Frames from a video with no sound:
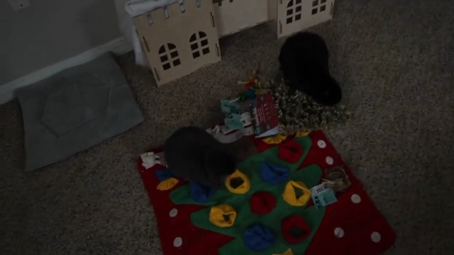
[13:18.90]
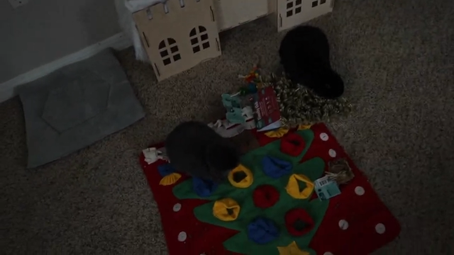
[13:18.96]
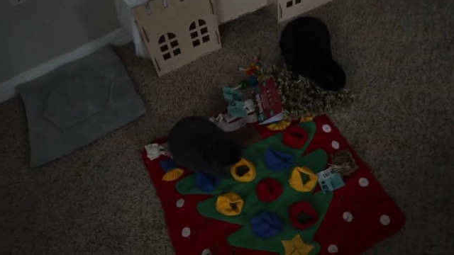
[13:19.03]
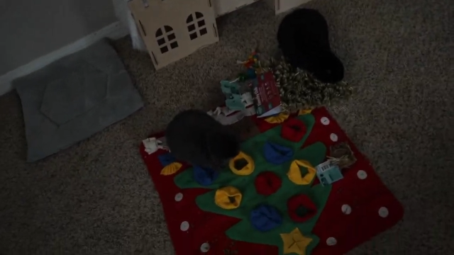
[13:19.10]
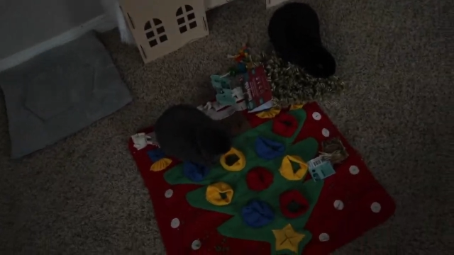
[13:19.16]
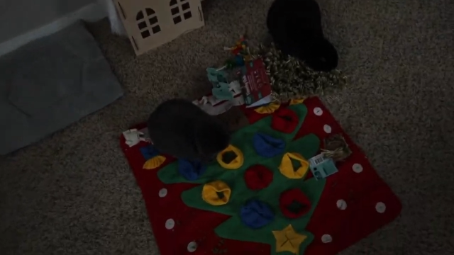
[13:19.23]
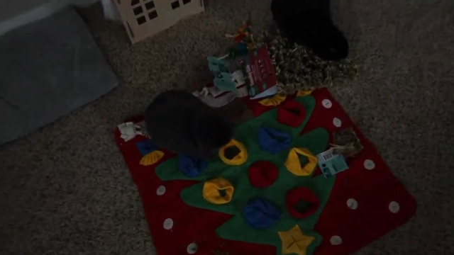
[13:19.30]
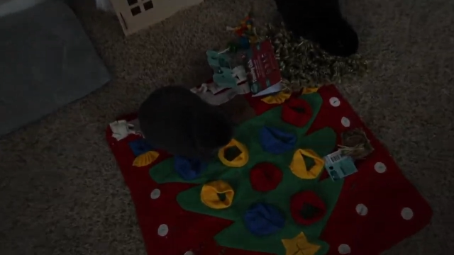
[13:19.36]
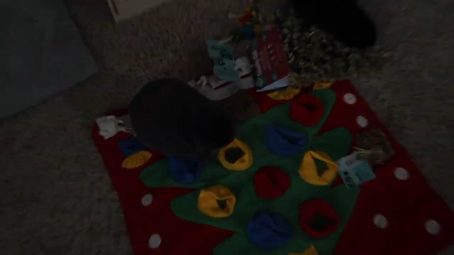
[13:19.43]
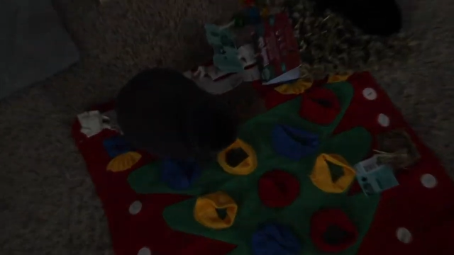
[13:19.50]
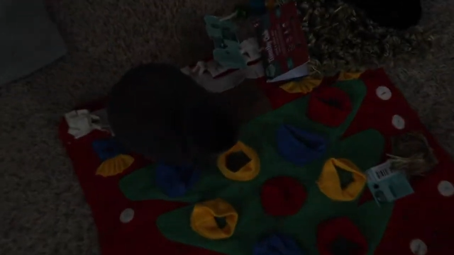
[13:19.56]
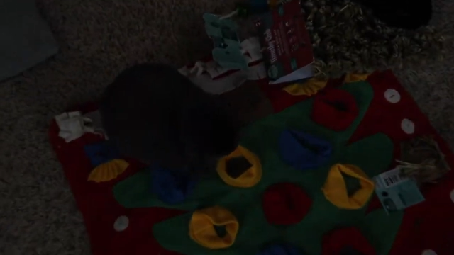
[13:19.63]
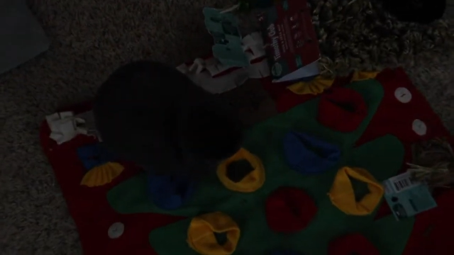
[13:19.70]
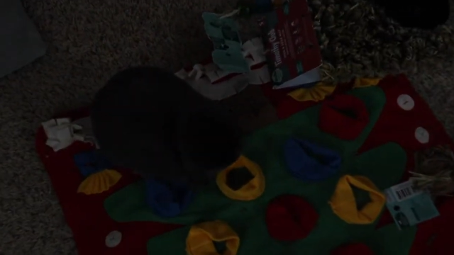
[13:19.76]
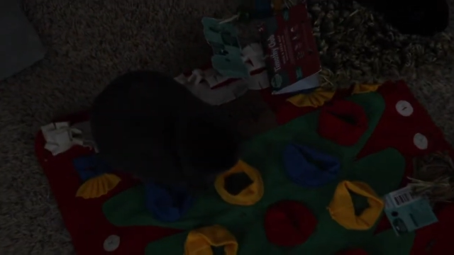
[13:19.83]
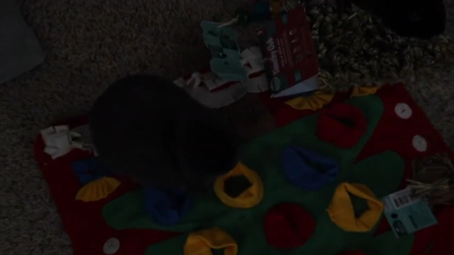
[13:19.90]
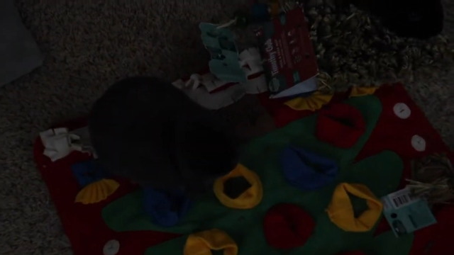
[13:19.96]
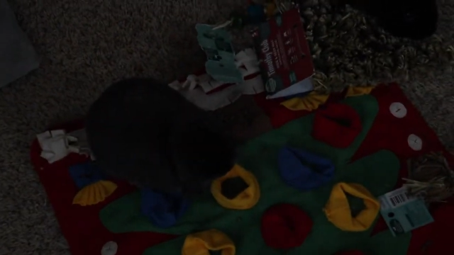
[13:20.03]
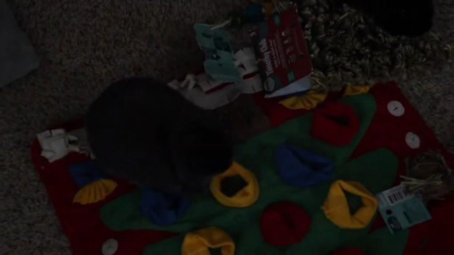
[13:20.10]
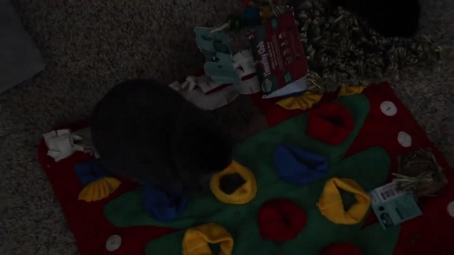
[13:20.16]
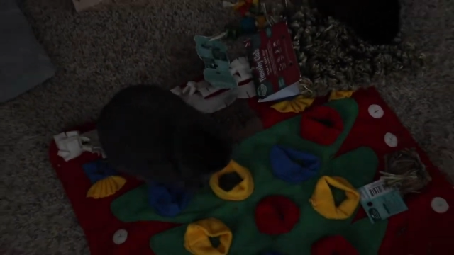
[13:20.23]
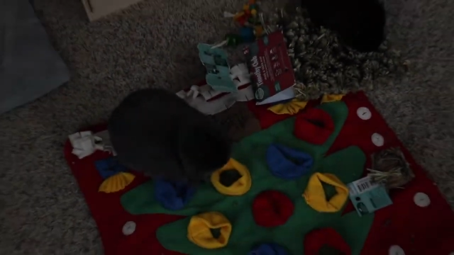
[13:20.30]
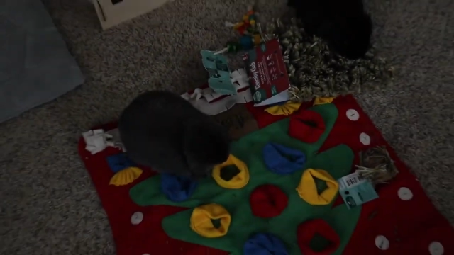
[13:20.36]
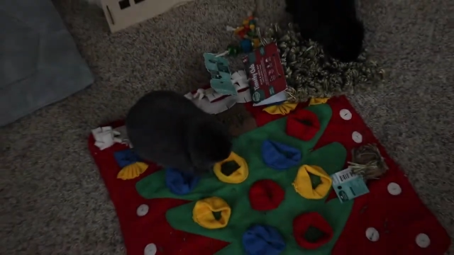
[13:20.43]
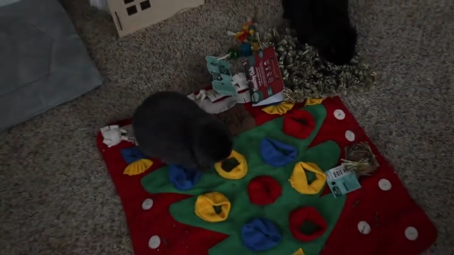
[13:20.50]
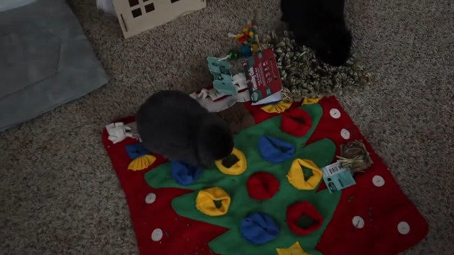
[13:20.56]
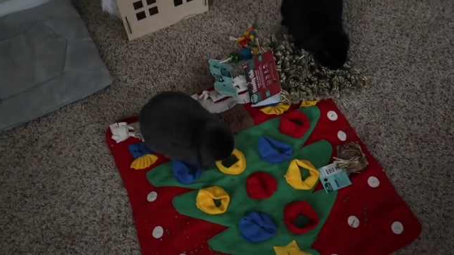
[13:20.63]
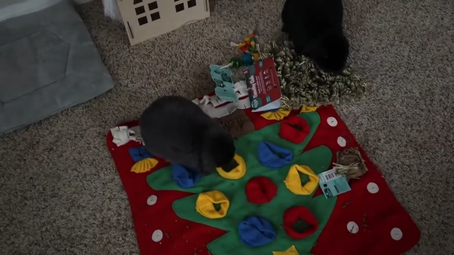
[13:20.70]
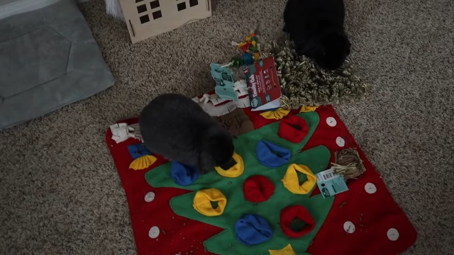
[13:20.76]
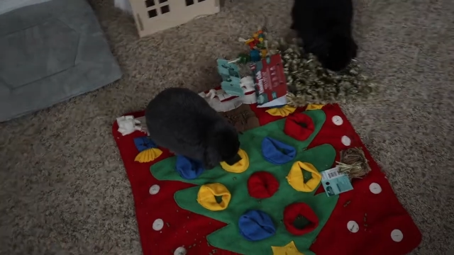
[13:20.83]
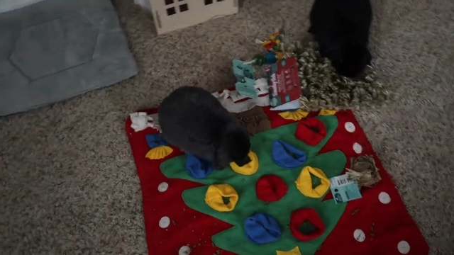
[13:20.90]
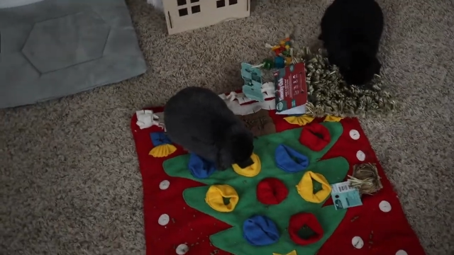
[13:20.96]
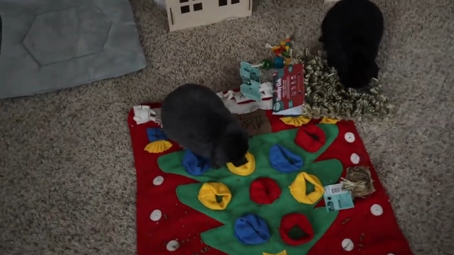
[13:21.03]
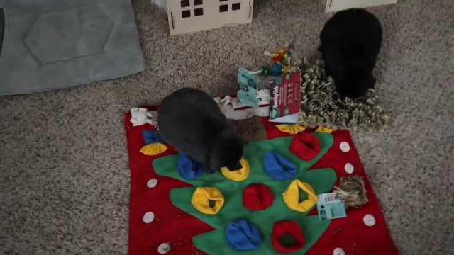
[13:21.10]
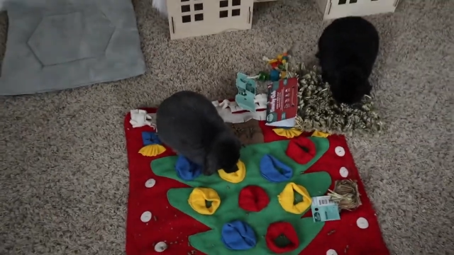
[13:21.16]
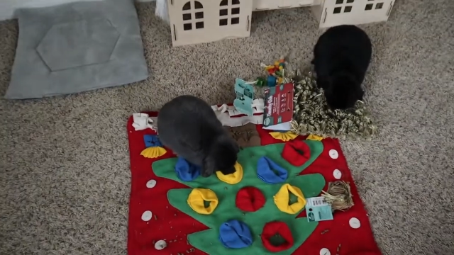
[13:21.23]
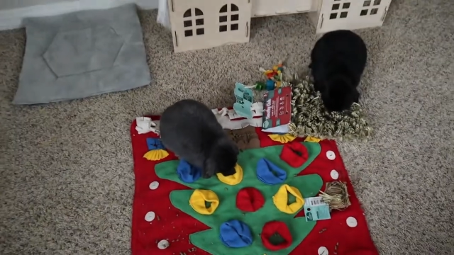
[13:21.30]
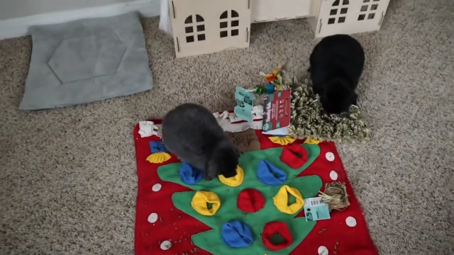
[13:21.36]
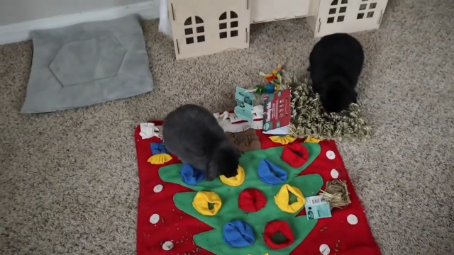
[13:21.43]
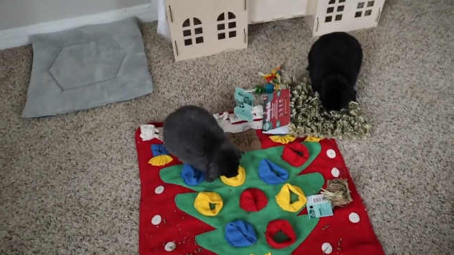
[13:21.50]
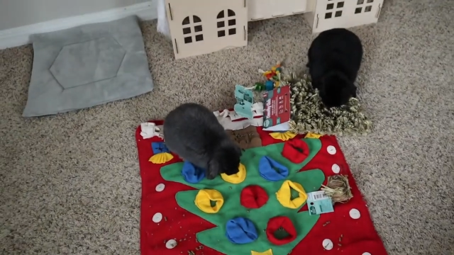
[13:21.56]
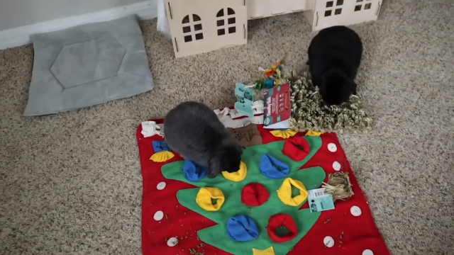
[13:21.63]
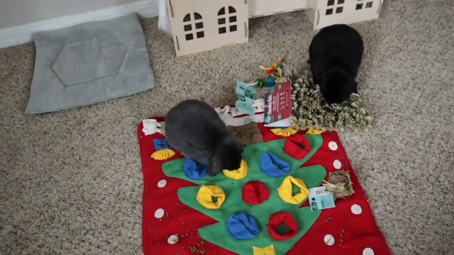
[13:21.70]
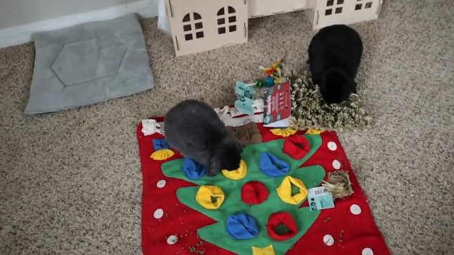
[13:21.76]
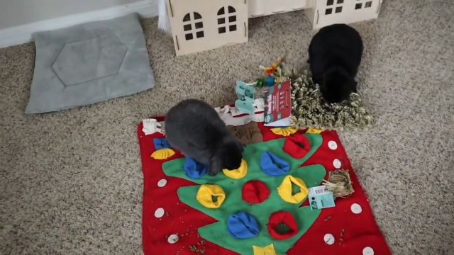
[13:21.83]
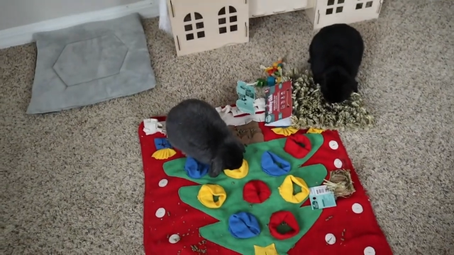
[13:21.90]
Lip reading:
(no speaker visible)